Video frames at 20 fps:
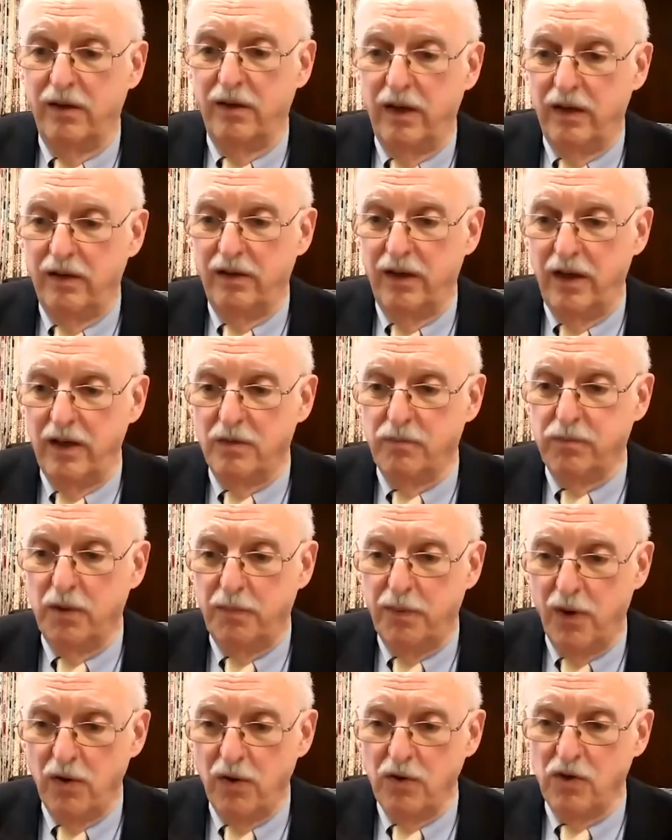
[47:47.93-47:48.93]
these
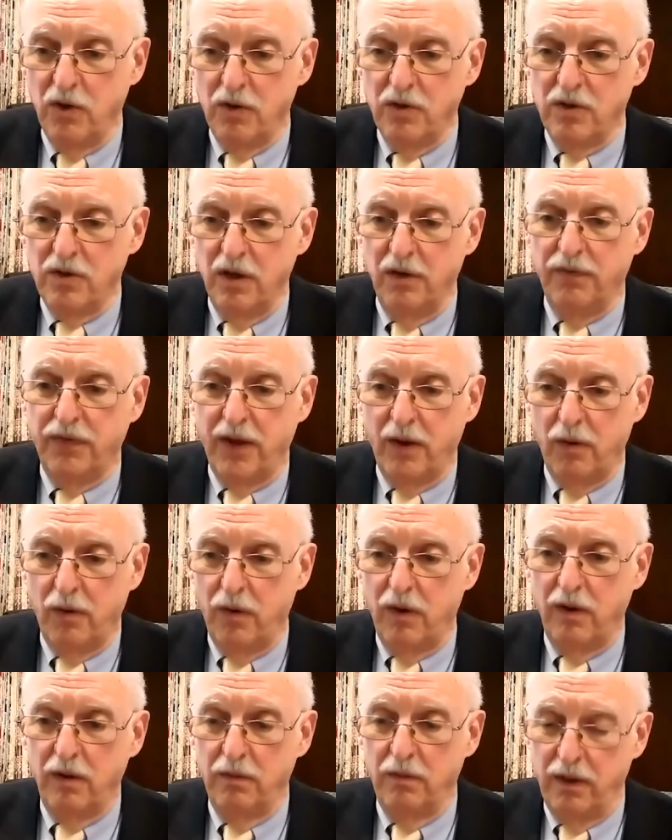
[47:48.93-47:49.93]
proposals, if they
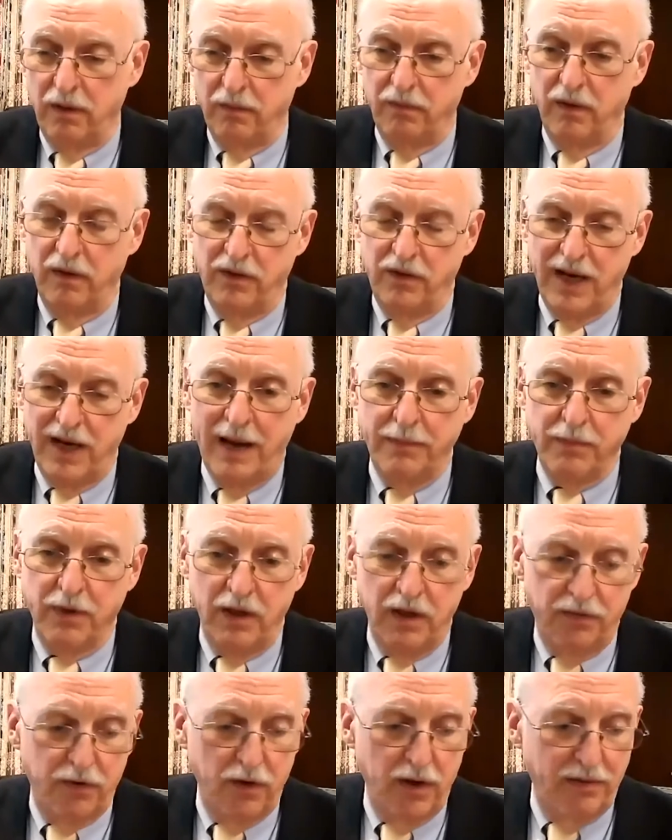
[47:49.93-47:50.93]
were adopted,
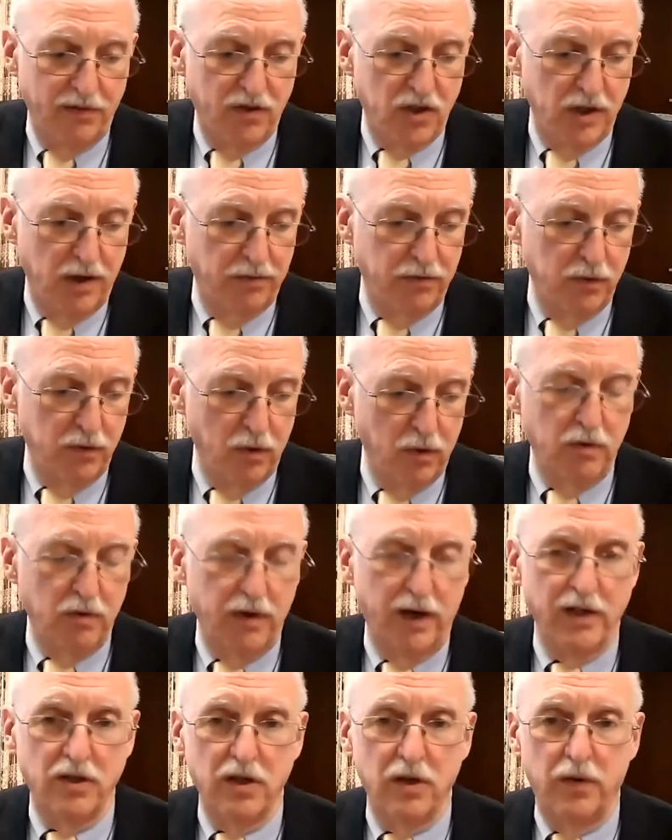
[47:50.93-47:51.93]
if you had several
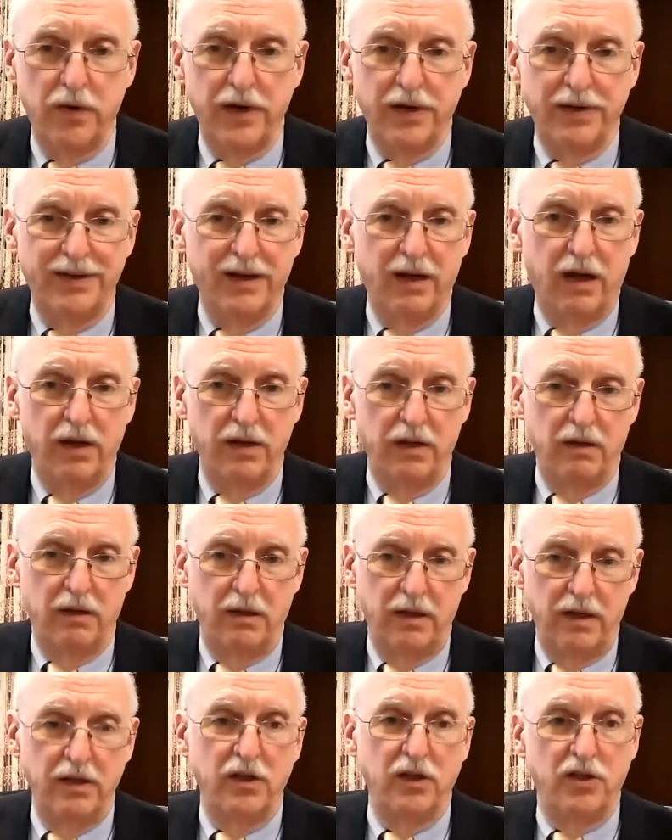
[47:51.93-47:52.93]
criteria
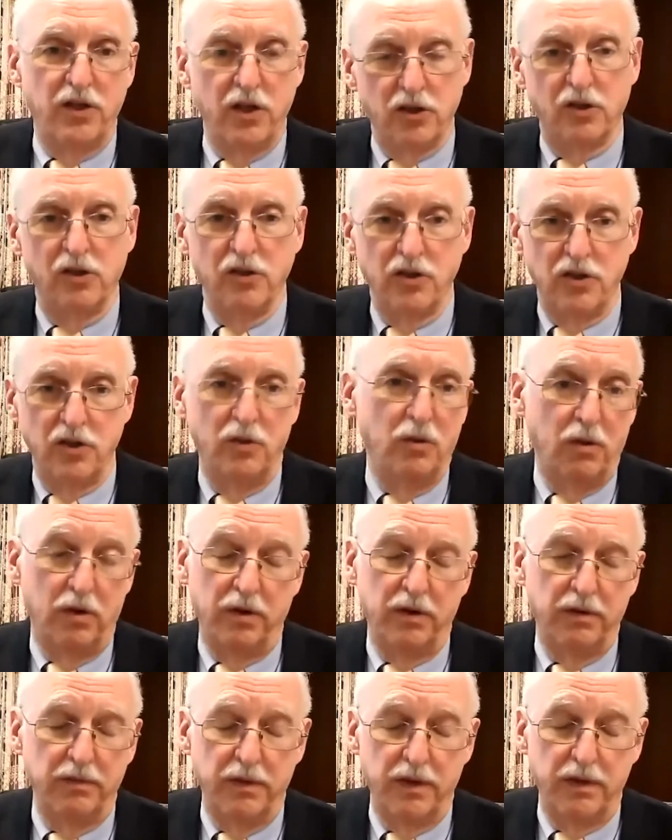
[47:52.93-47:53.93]
in addition to,
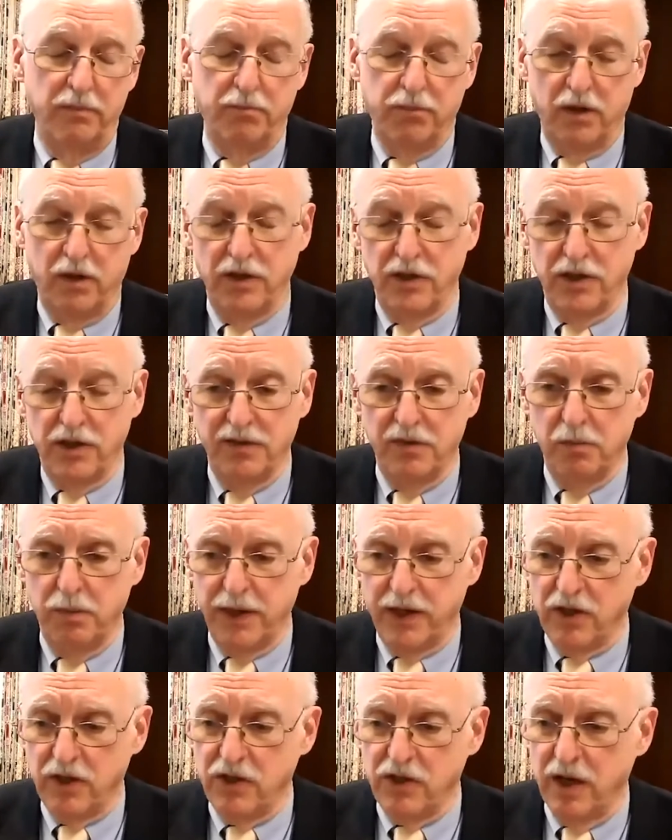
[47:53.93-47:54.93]
or
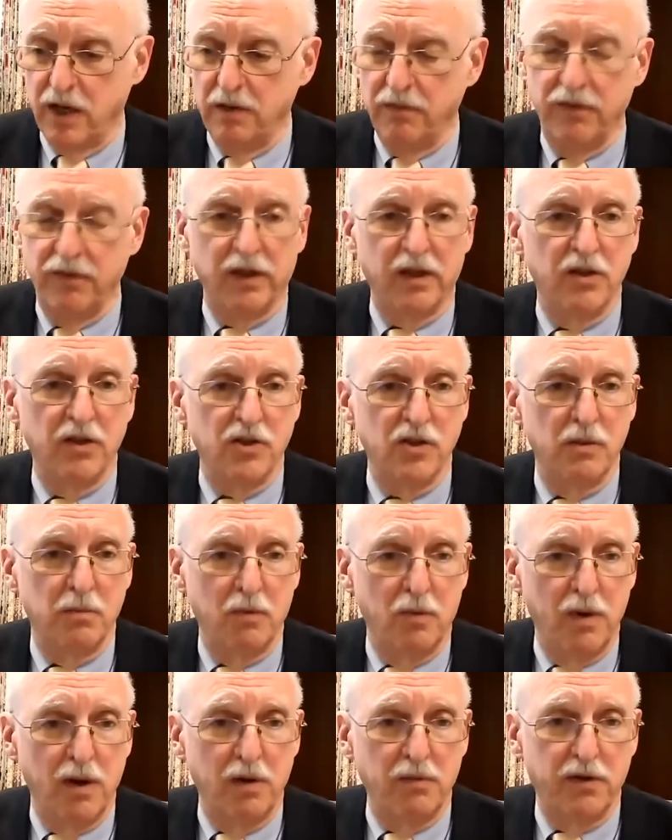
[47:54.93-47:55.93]
conceivably instead of the consumer
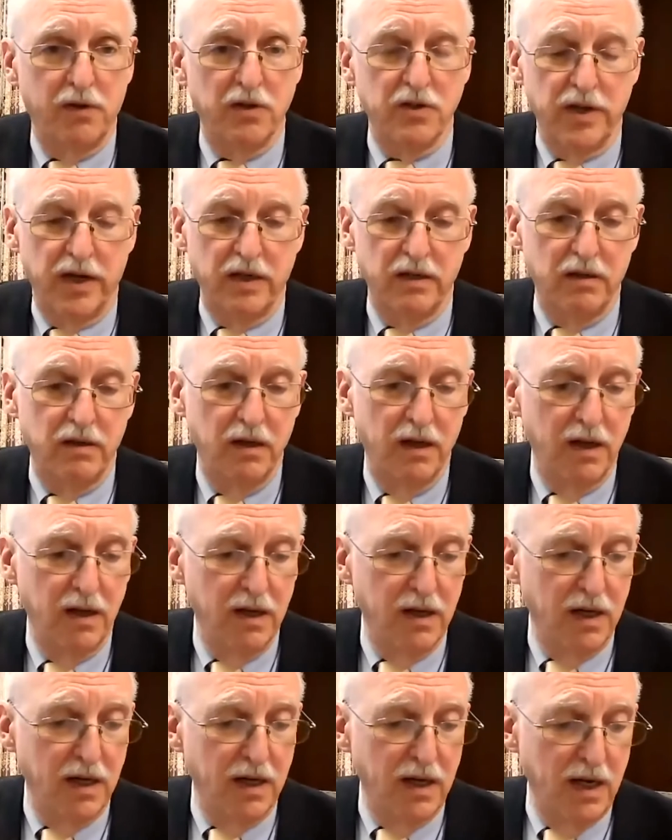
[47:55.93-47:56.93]
welfare standard,
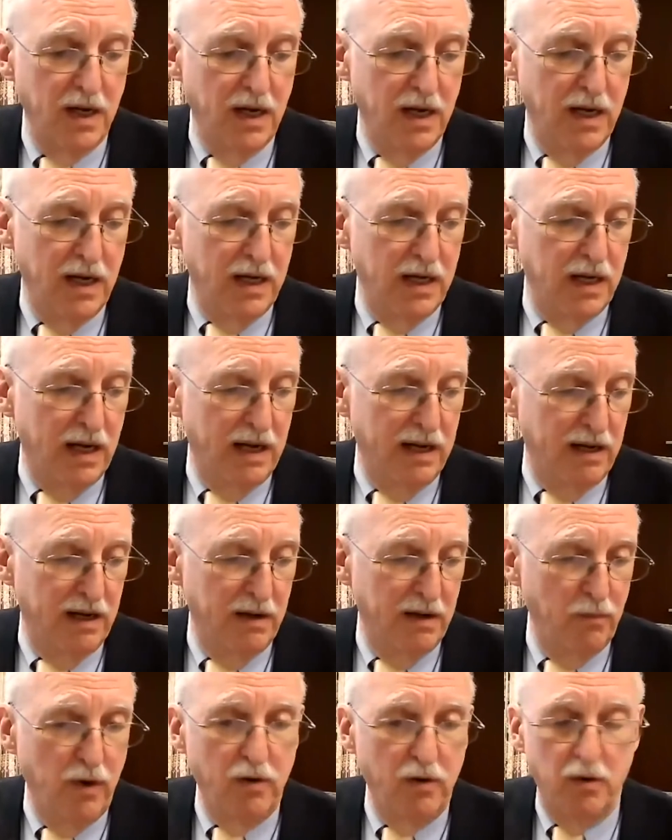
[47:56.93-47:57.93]

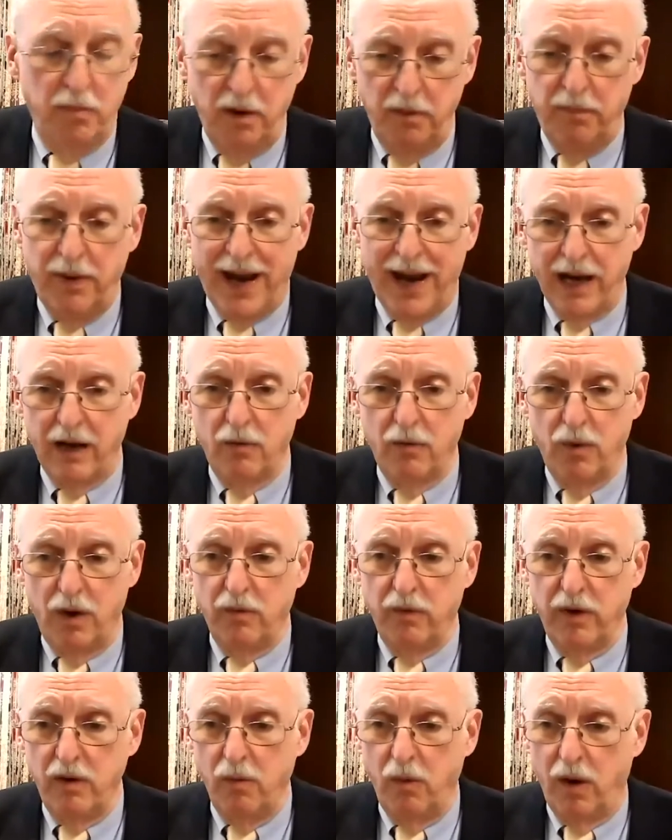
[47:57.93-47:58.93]
we would be back where
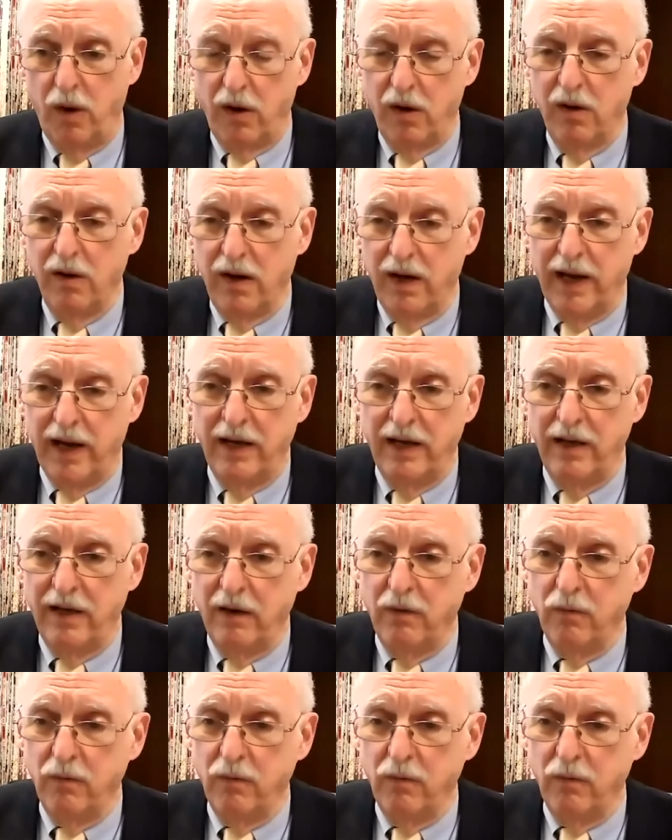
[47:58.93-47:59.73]
we were. And I